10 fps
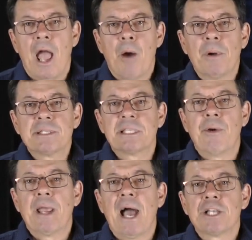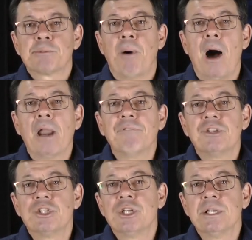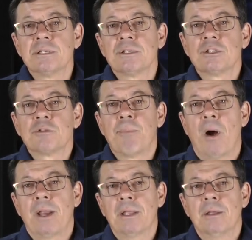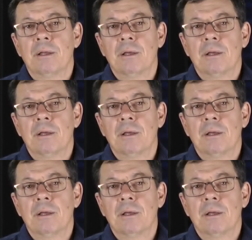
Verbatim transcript: And once there, he asked Pilate for Jesus' body.